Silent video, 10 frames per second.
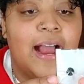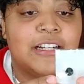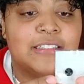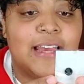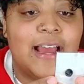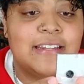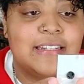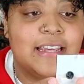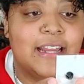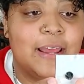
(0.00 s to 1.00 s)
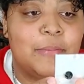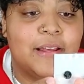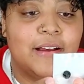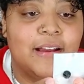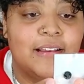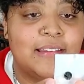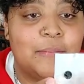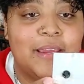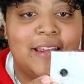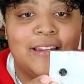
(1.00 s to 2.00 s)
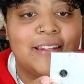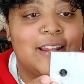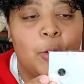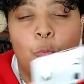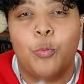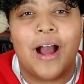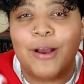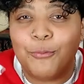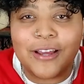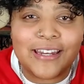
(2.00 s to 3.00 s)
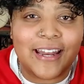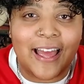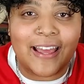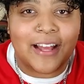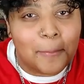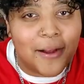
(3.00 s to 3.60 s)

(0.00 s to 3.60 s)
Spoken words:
I just had to get it because I mean, why wouldn't I? Come